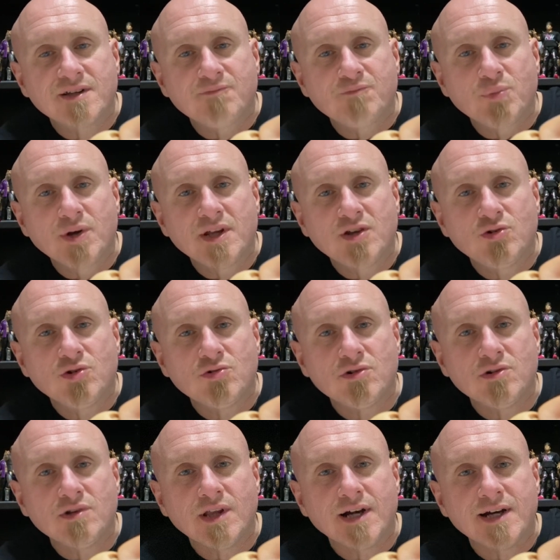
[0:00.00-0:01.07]
pretty
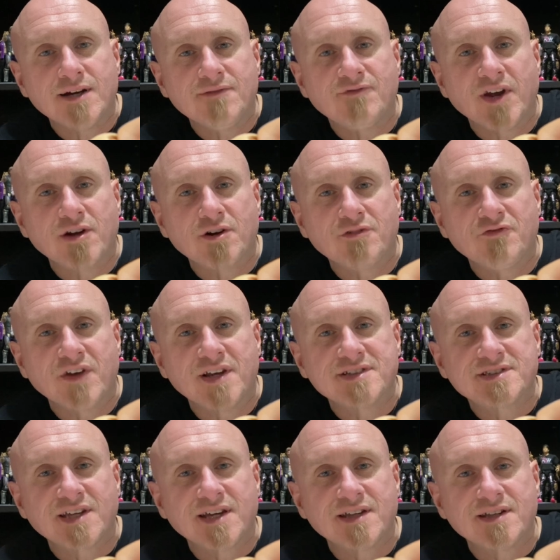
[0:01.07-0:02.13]
cool Vader face
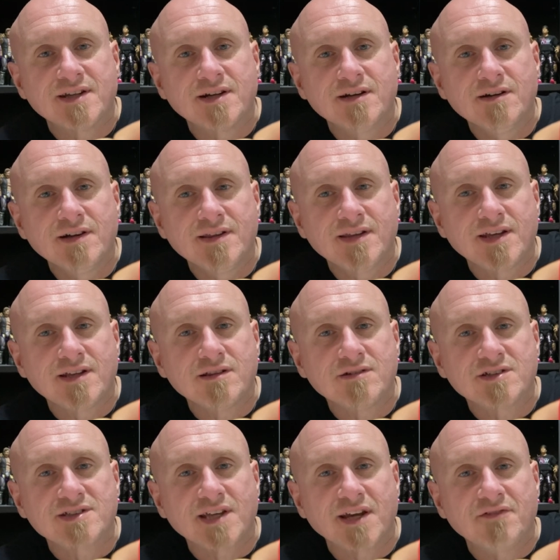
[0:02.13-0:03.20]
scan there. I think it
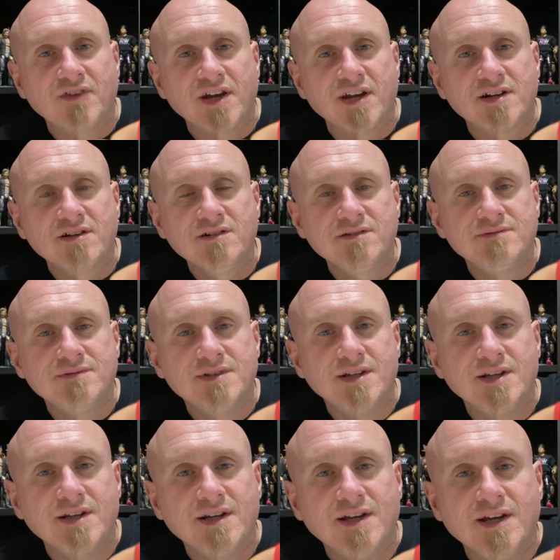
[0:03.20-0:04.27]
looks like Vader.
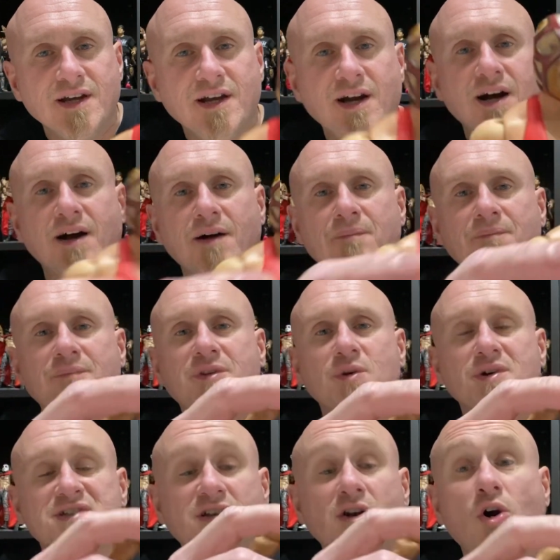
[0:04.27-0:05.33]

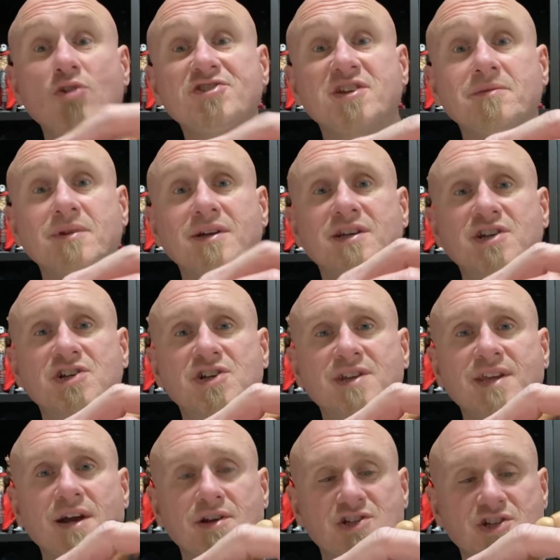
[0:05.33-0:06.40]
There is an Ultimate Edition
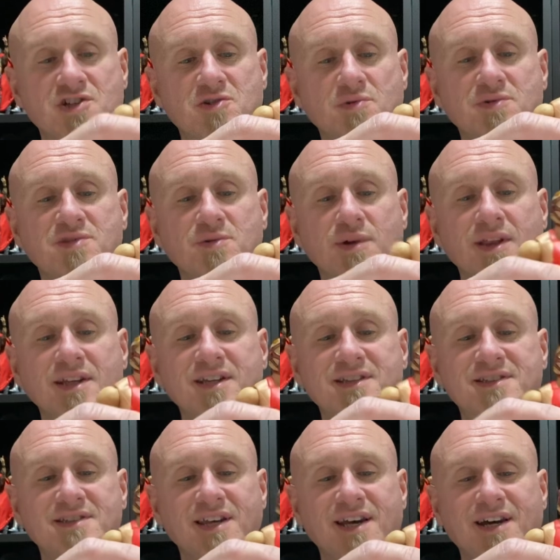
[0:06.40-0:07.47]
that just was
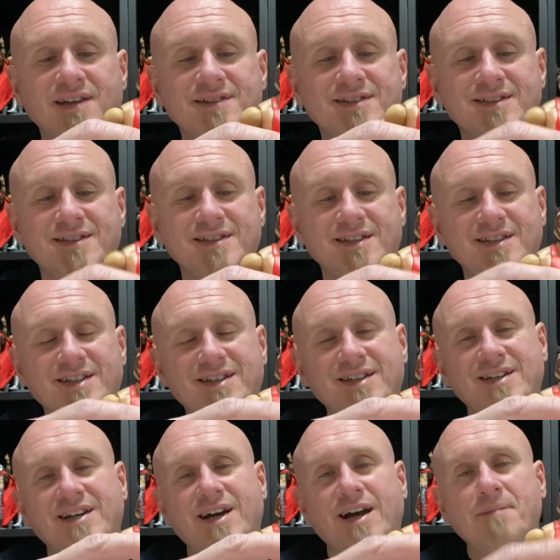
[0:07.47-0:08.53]
released that
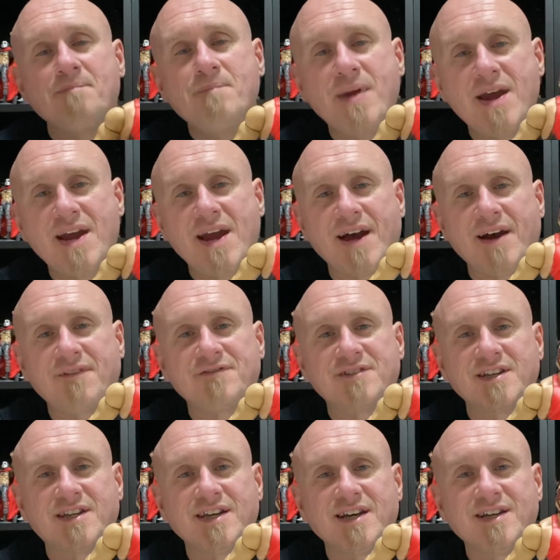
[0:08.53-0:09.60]
I may have
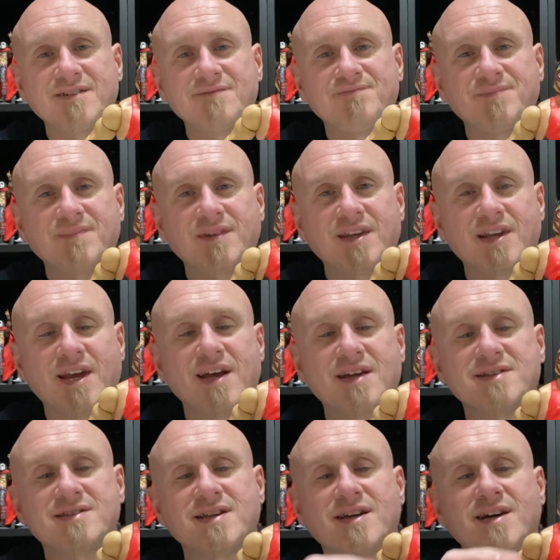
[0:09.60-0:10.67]
to get. It has,